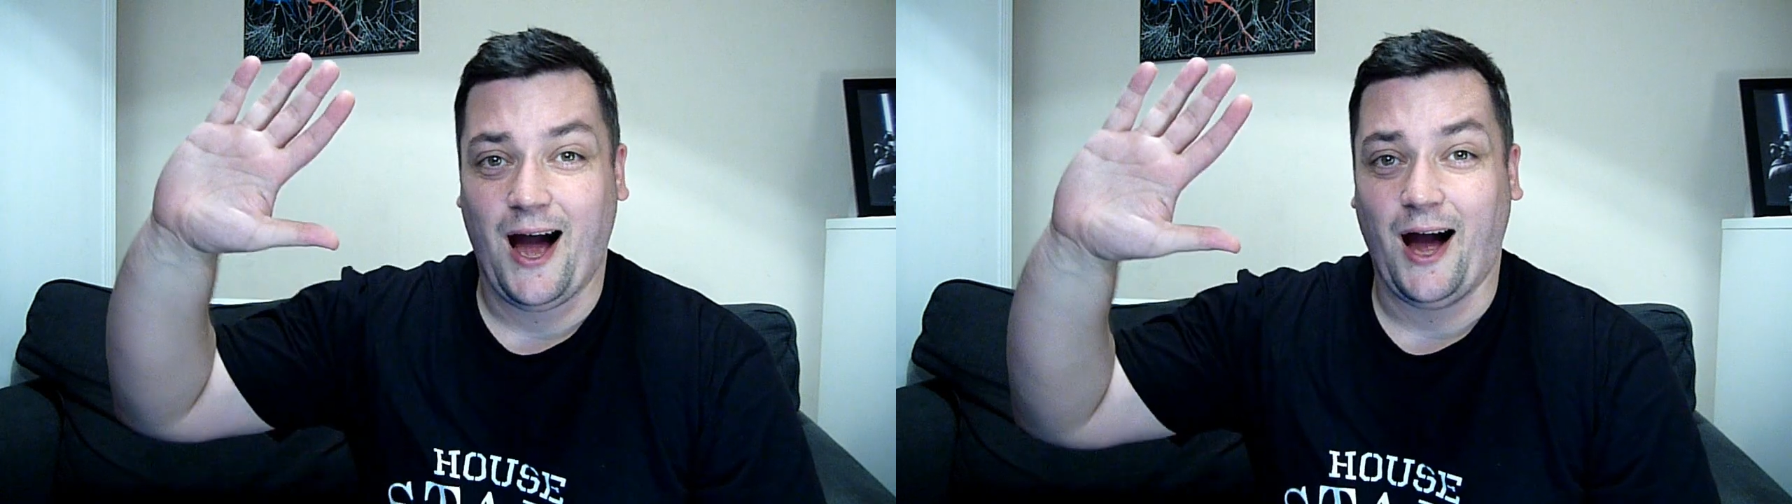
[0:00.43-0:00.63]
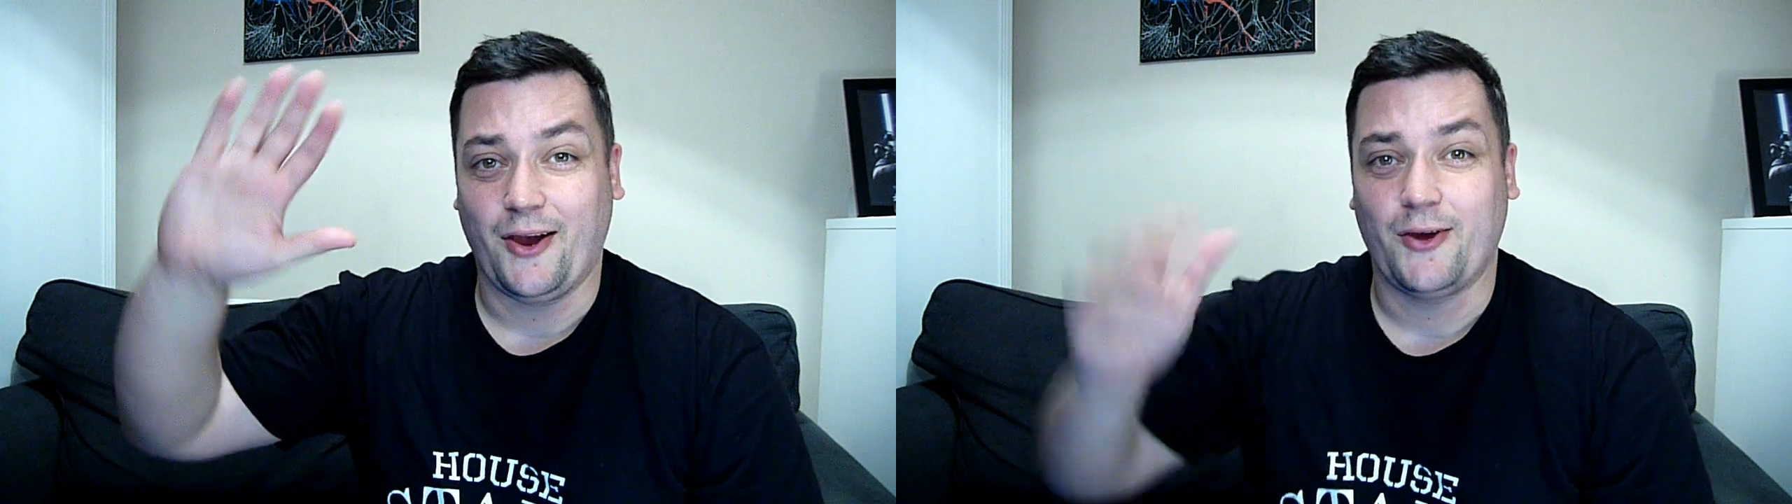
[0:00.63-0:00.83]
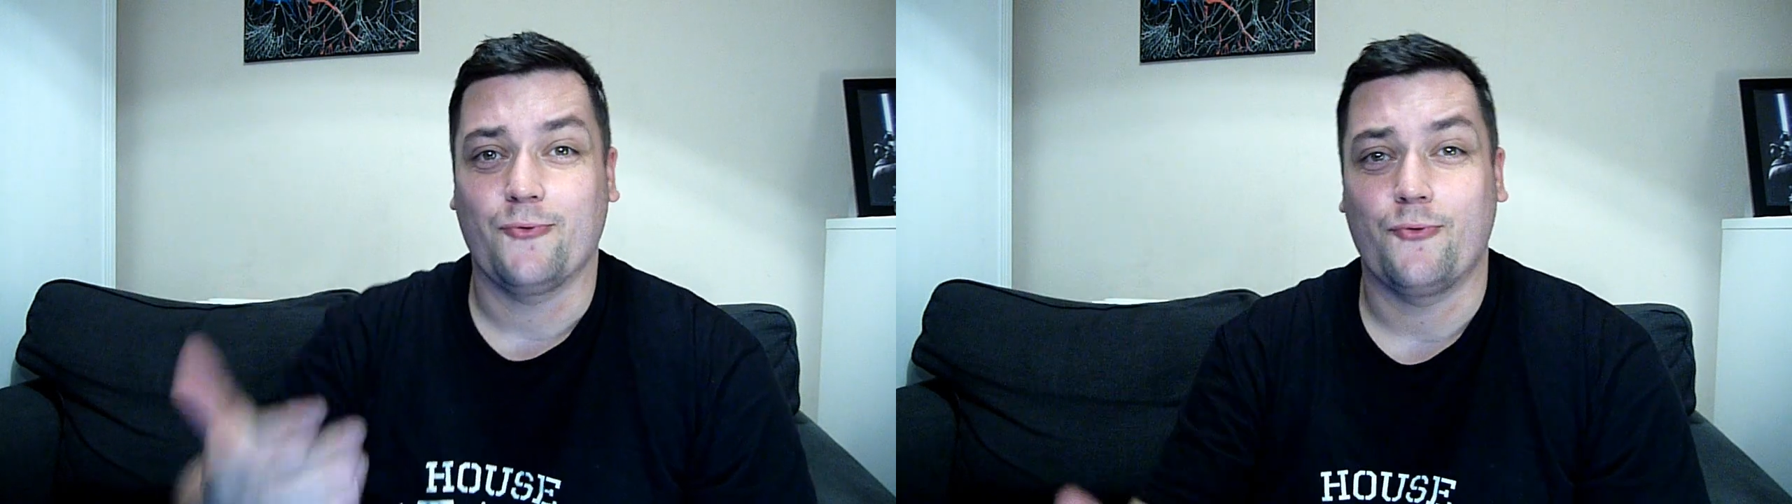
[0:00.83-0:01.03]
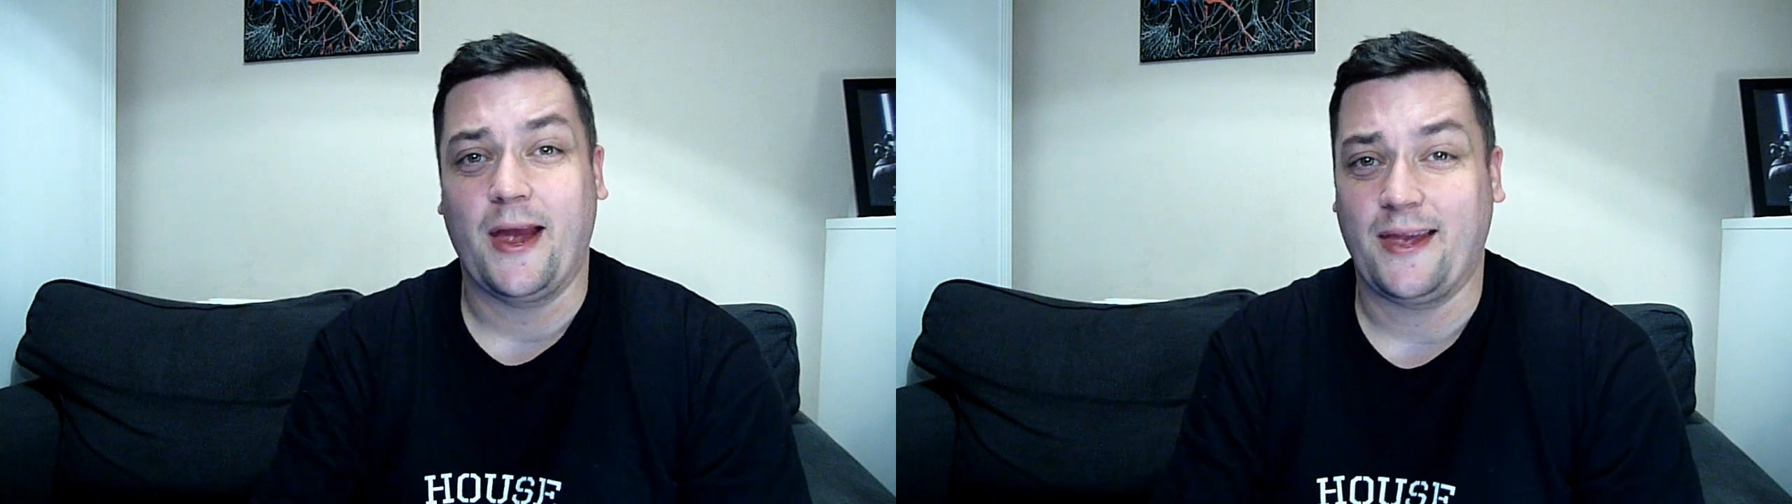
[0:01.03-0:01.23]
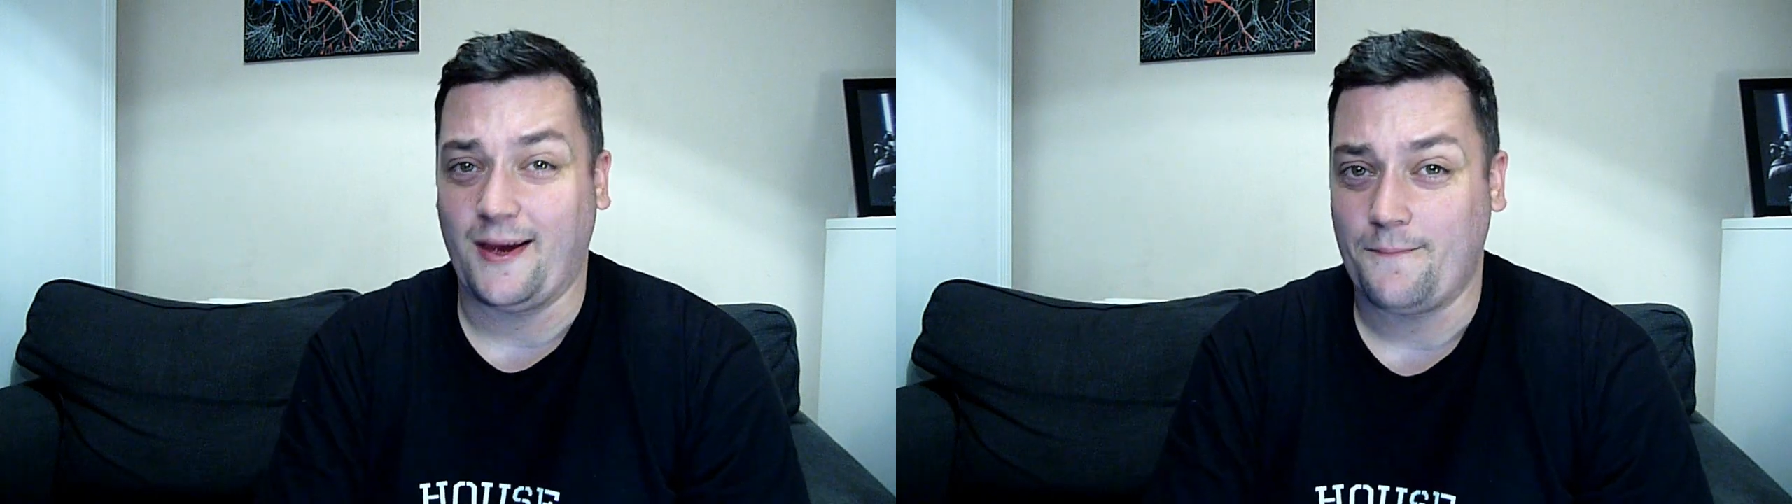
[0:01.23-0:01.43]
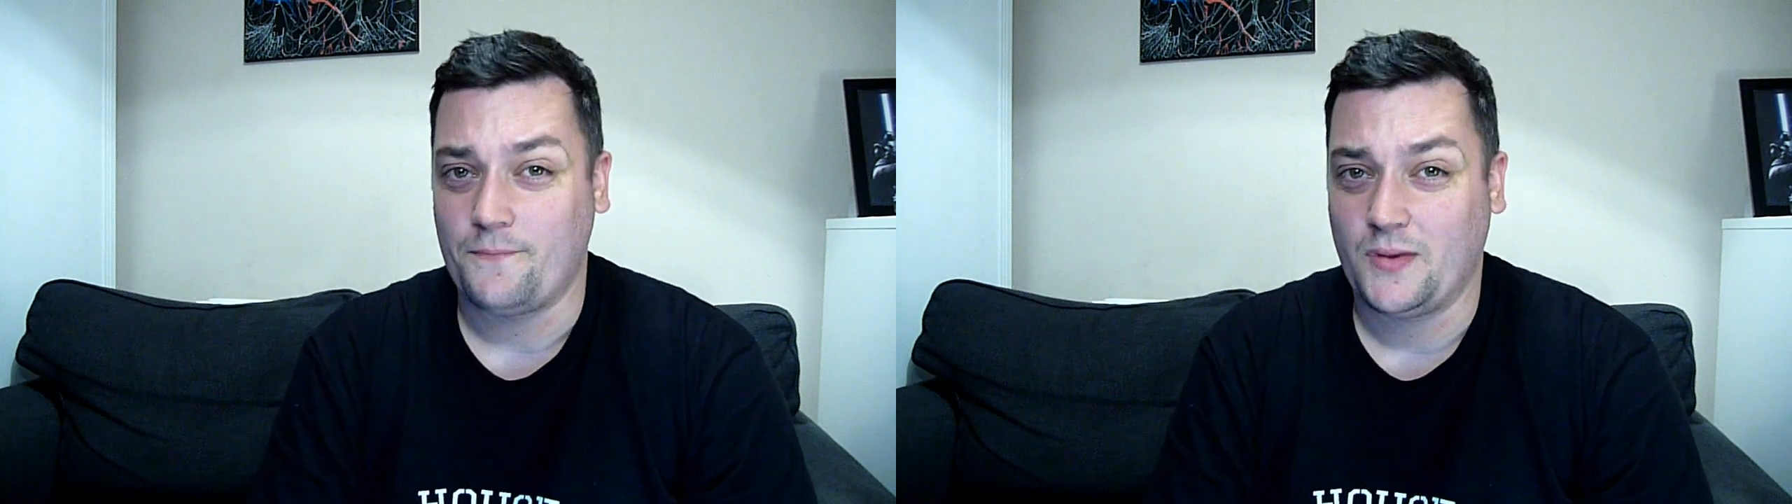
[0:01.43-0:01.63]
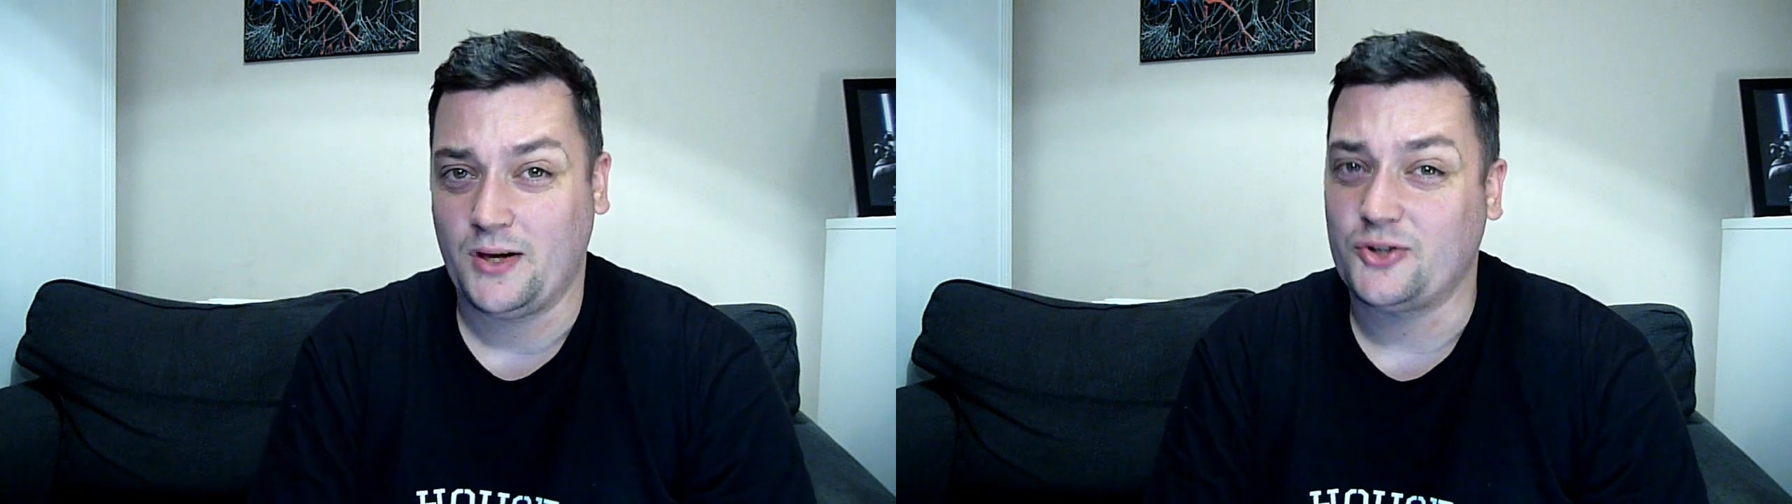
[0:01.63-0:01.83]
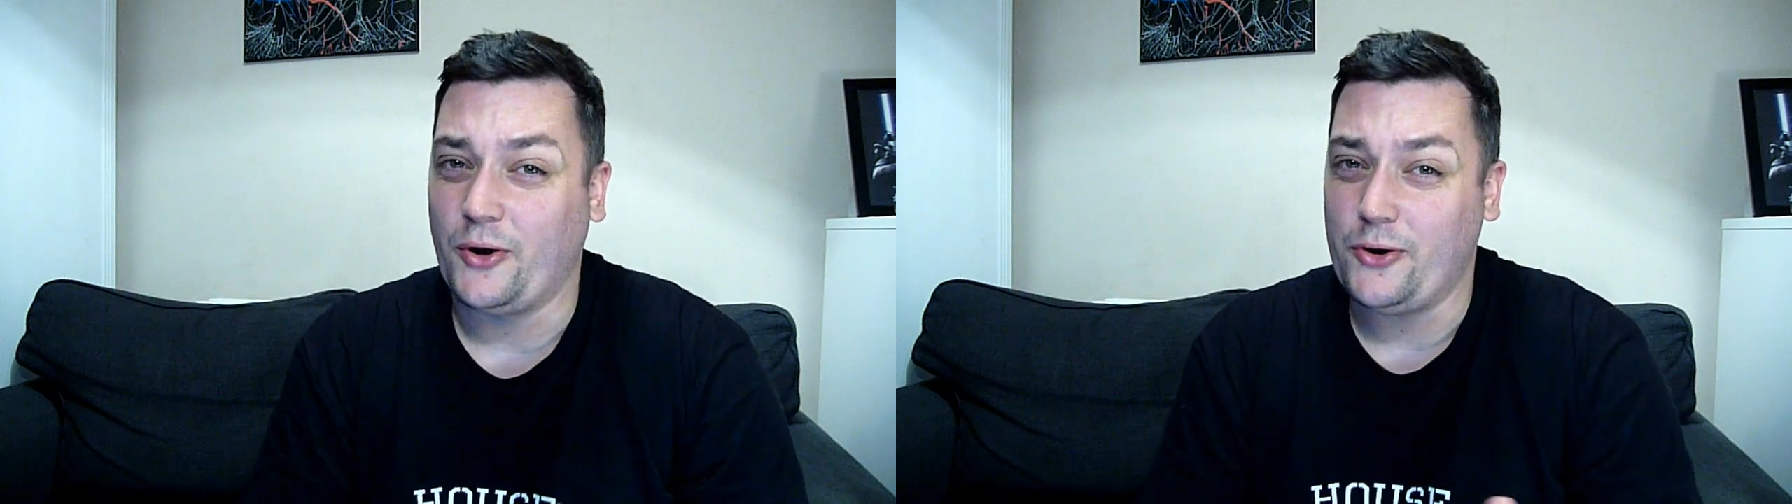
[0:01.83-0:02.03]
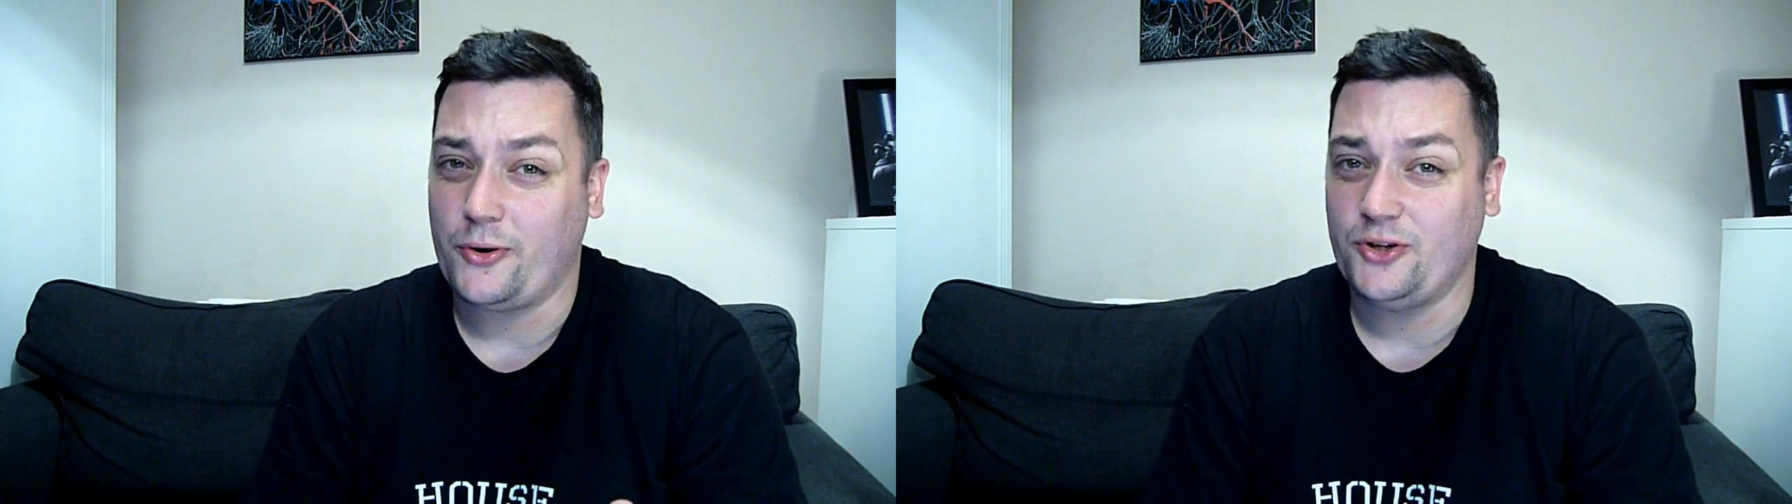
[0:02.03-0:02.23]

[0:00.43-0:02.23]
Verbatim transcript: Hi, Ray here. So Hideo